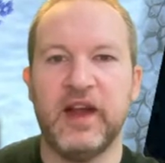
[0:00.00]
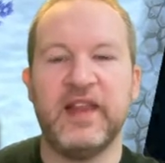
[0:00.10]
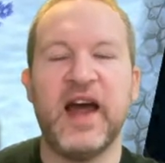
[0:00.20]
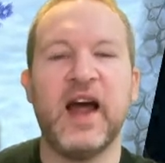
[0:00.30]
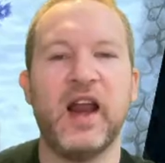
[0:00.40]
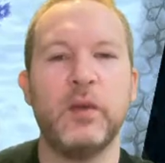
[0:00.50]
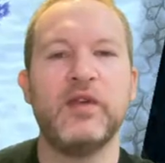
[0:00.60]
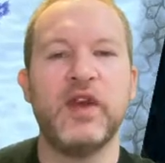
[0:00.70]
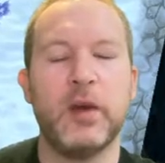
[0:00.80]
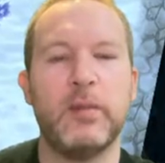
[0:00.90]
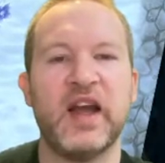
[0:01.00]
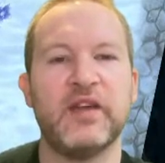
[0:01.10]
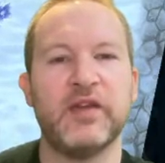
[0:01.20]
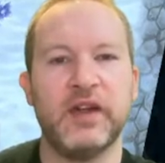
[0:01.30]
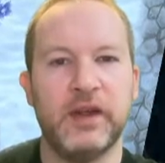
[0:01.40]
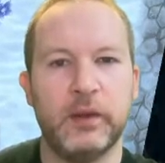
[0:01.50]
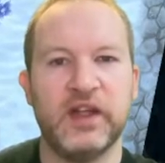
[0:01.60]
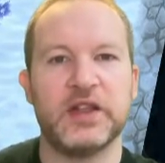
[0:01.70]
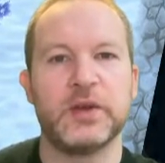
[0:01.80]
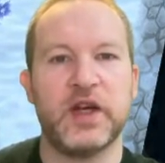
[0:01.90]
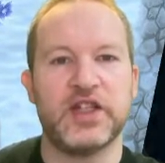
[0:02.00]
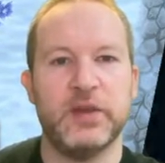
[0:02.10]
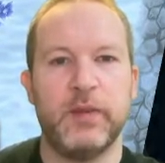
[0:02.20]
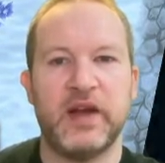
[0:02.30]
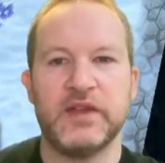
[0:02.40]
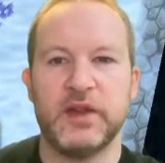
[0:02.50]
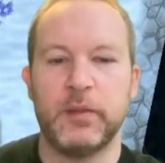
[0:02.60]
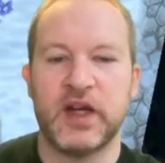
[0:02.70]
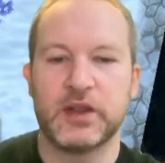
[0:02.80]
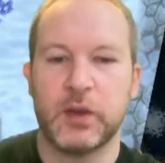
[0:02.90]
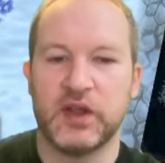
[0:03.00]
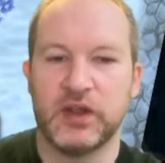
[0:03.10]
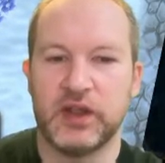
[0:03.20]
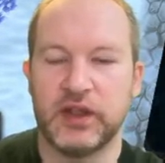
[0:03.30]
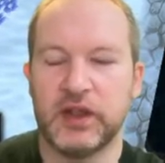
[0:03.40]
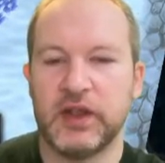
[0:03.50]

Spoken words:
And that ally would have come back if I killed it, so actually bouncing him back is quite good.